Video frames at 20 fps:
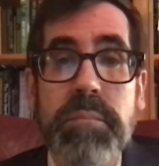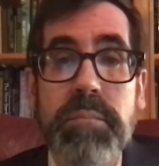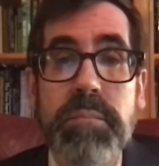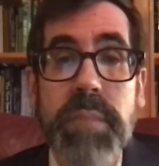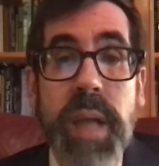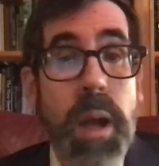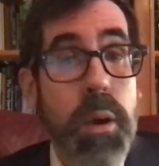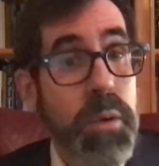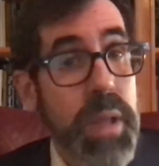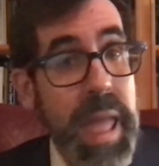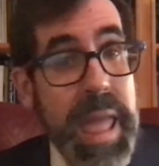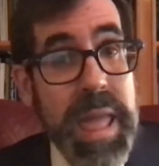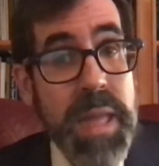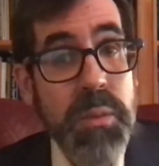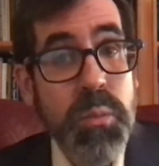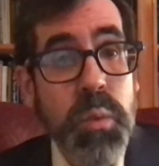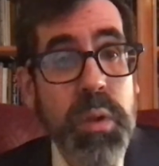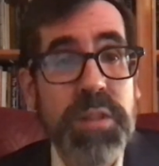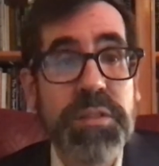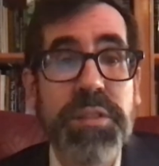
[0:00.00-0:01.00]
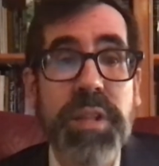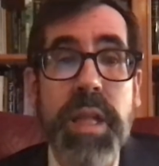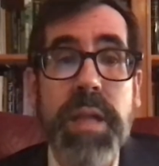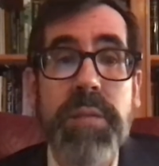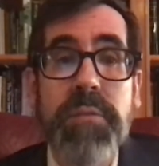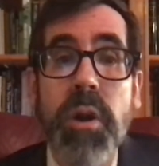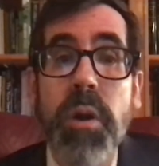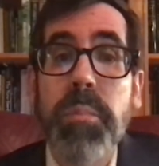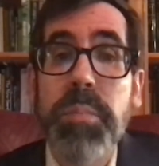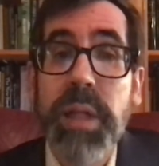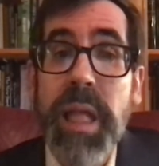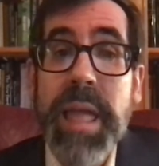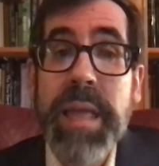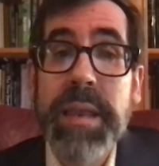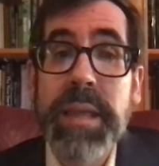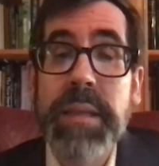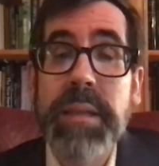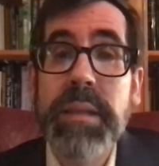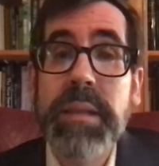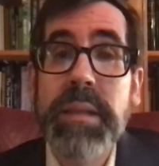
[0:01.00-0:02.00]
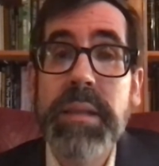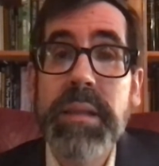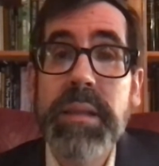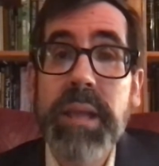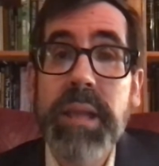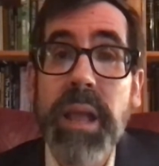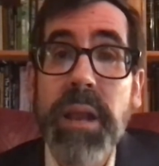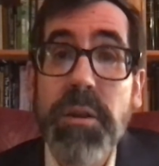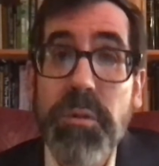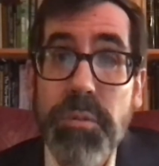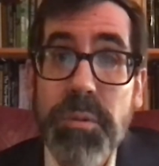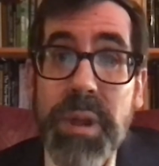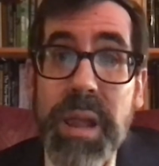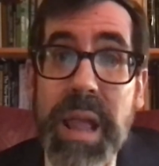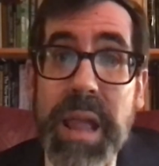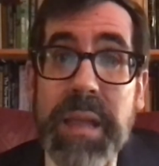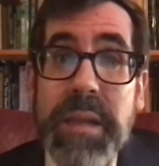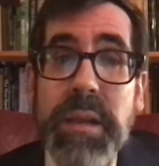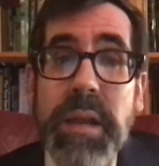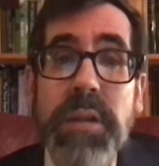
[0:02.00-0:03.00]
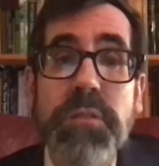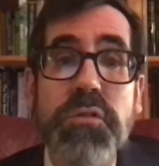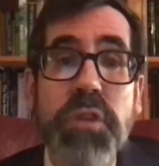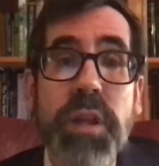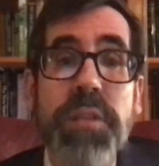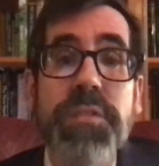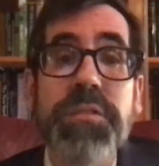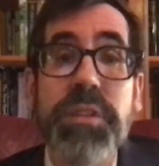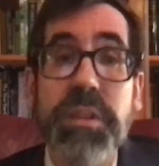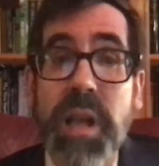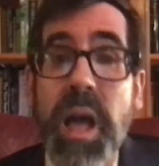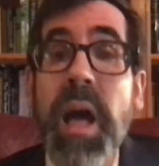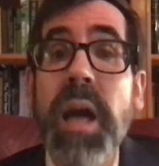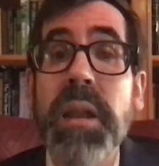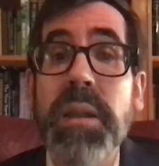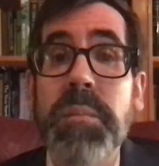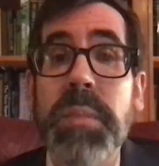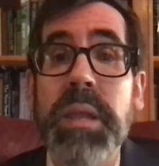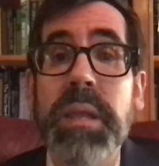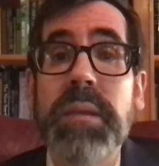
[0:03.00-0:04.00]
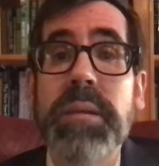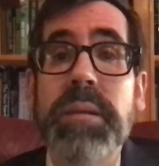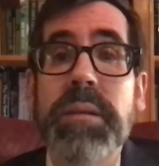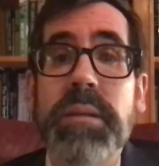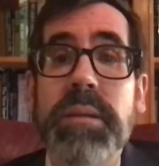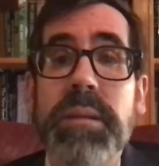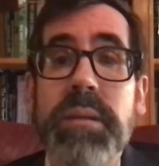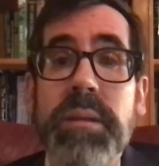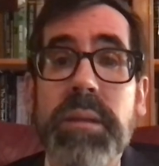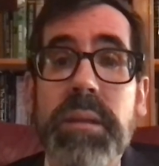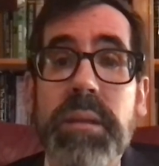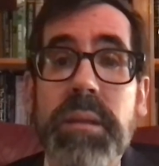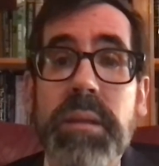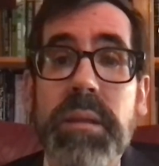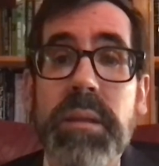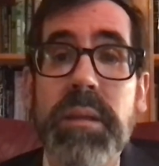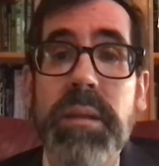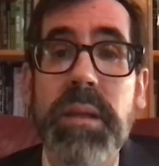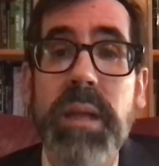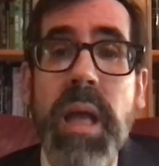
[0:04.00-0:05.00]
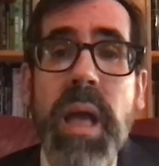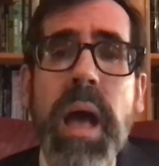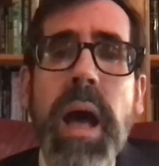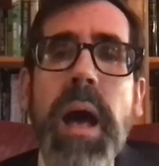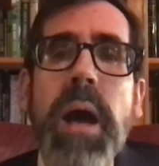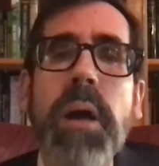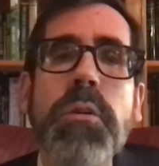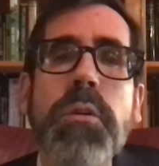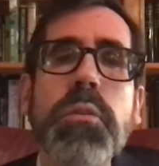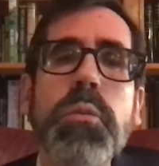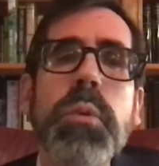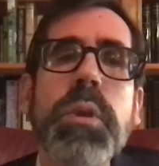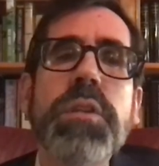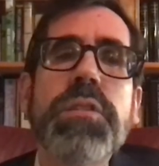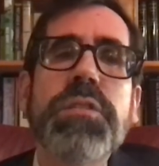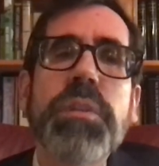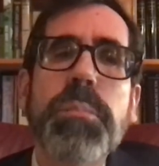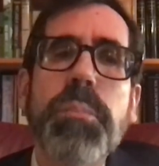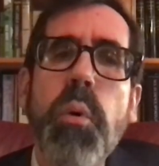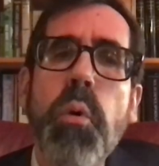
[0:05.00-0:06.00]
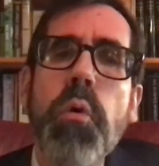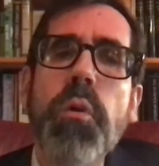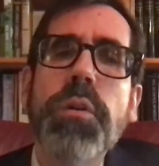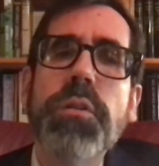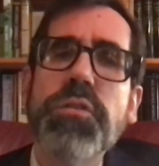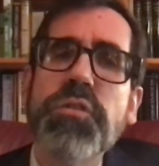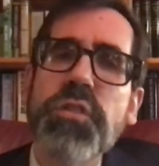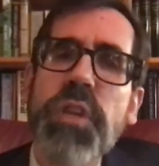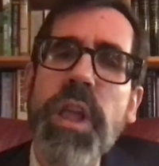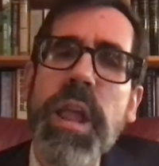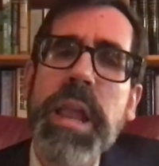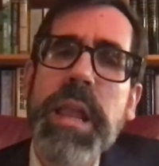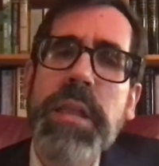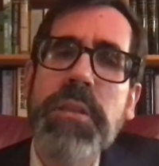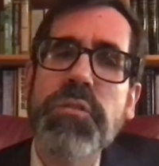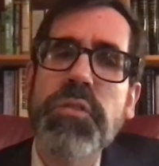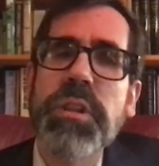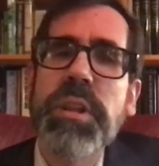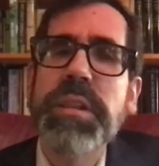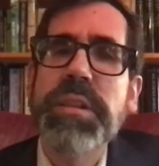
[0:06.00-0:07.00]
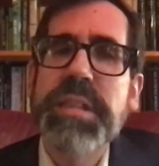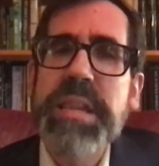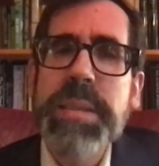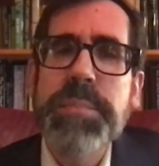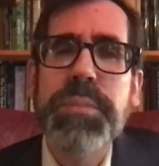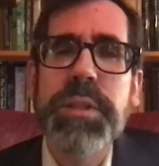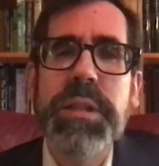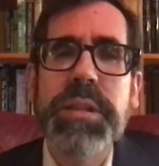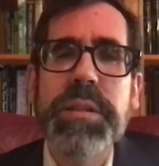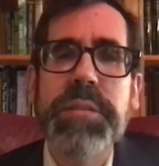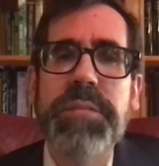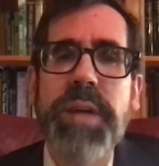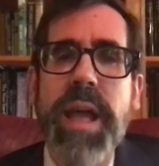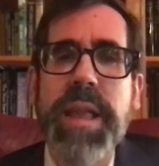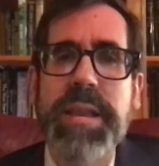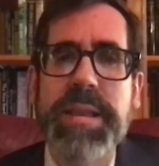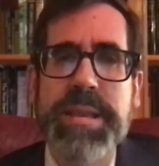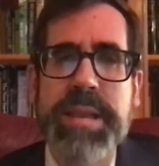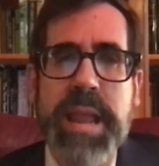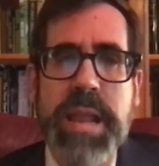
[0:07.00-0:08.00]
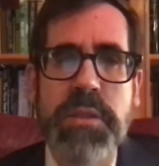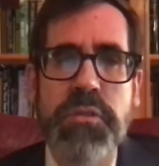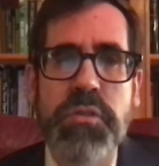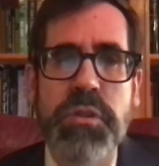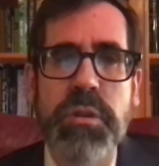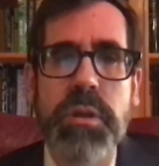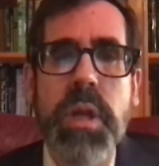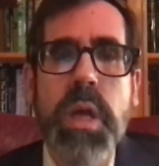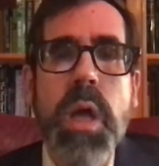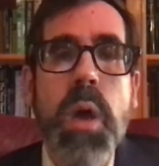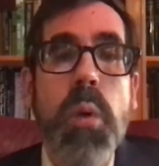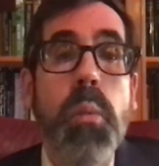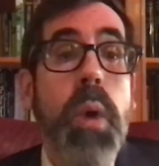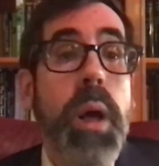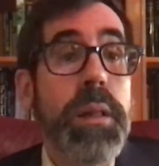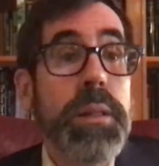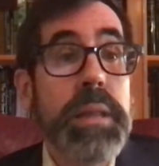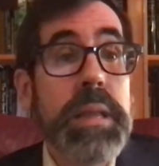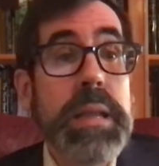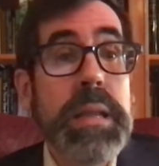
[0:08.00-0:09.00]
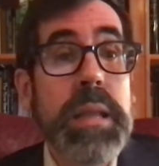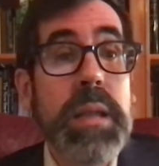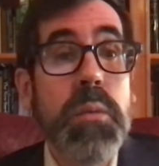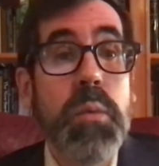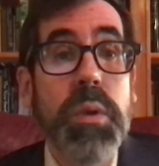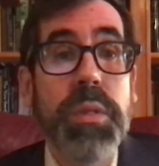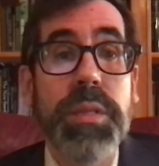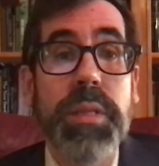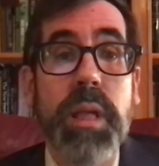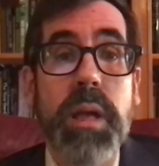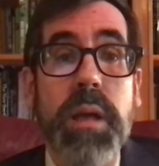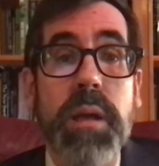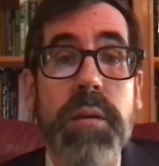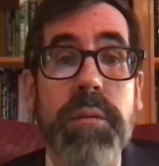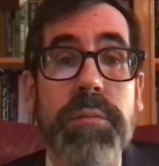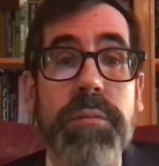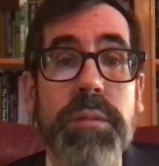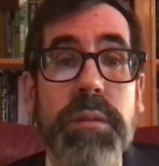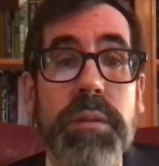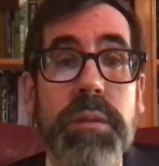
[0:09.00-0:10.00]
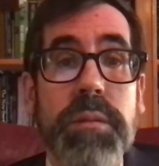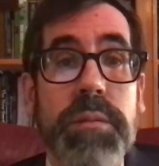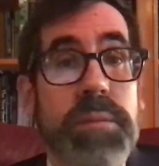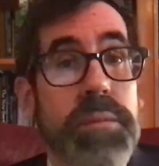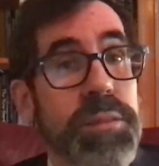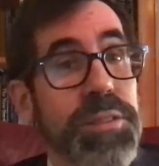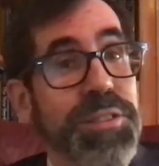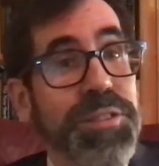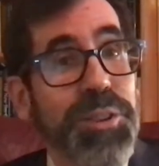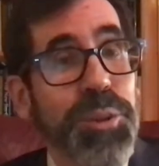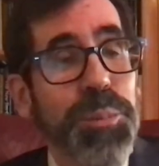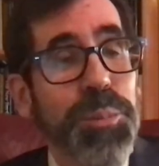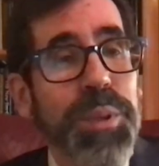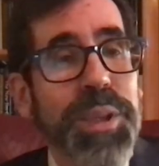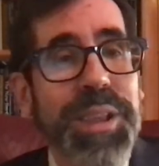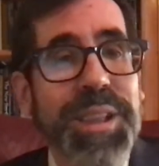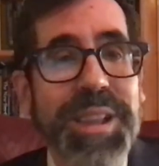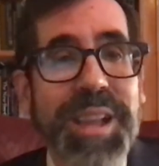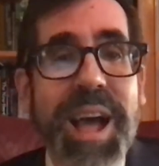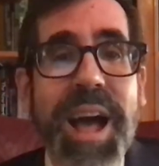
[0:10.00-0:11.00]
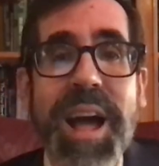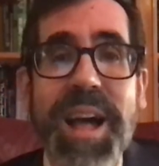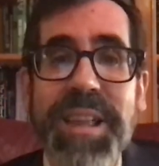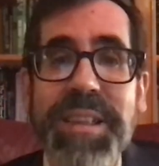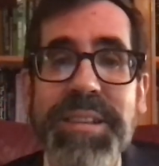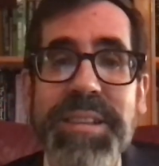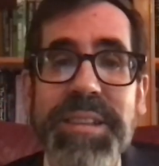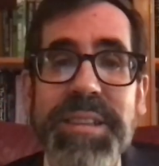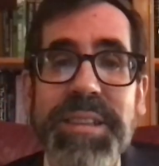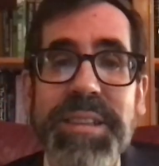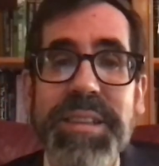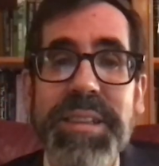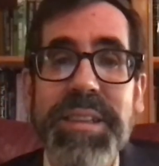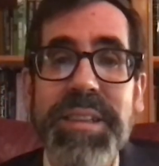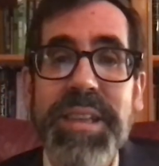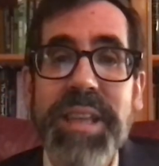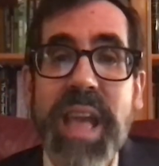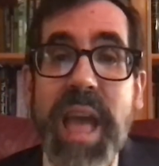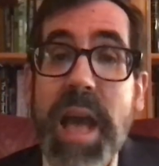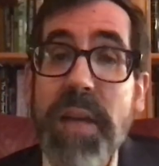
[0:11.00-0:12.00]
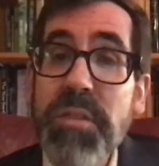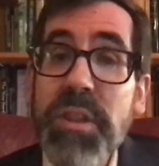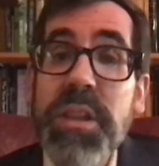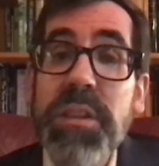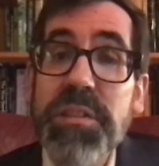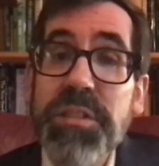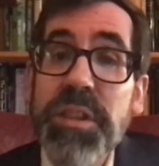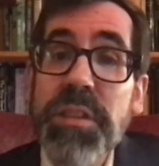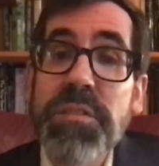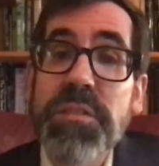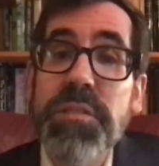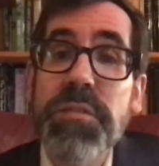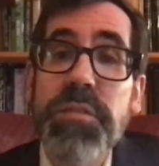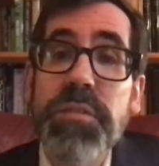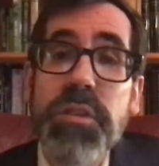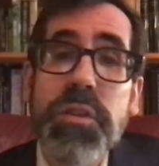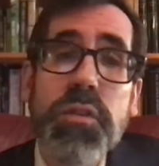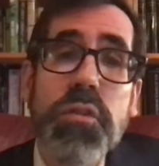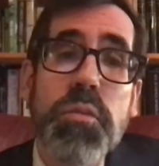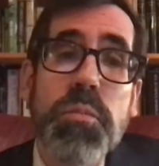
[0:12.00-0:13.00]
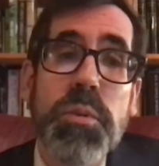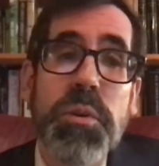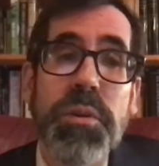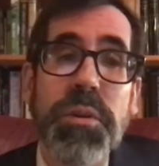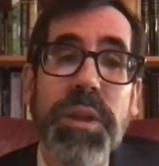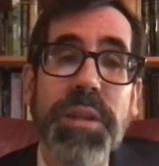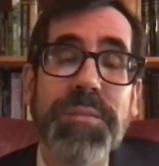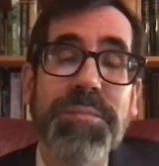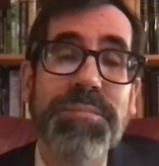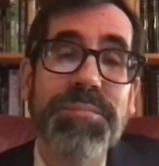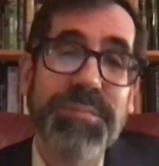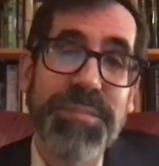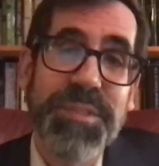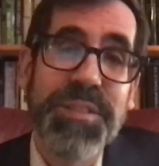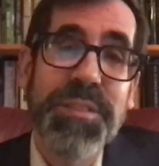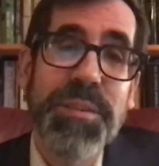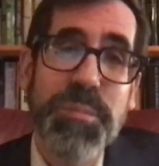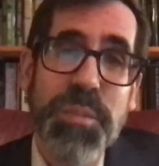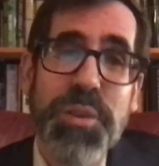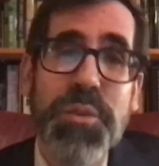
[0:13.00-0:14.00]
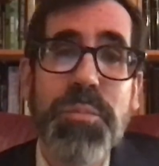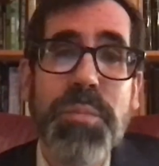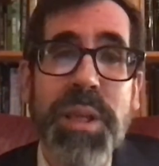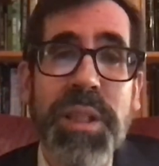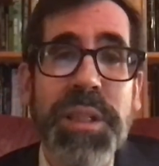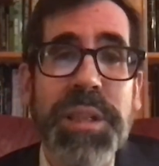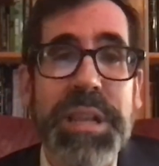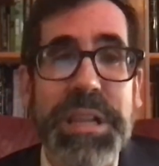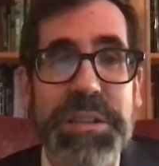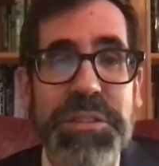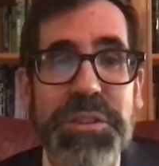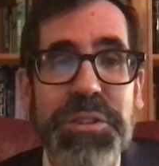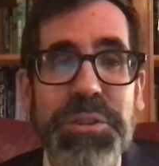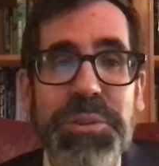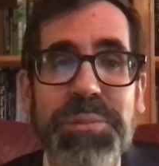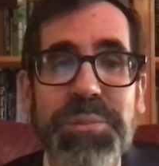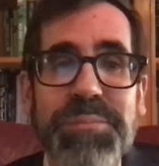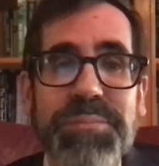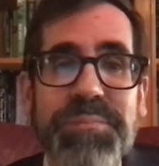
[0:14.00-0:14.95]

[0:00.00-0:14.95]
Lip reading: How can we save our planet and create a just economy? How do we support change in a deeply divided nation while leading with love, still being kind, having a sense of humor and some humility too?